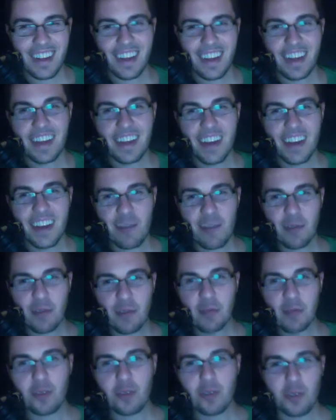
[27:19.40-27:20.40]
they have been
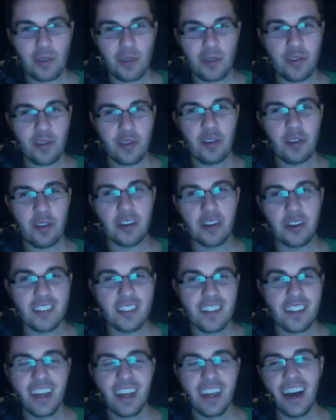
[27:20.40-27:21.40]
for a few
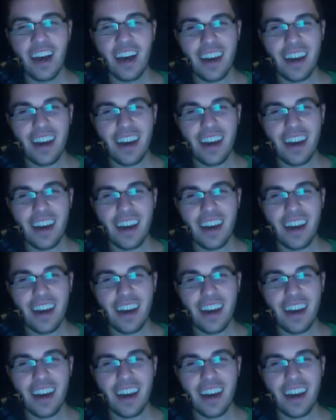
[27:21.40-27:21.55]
years. I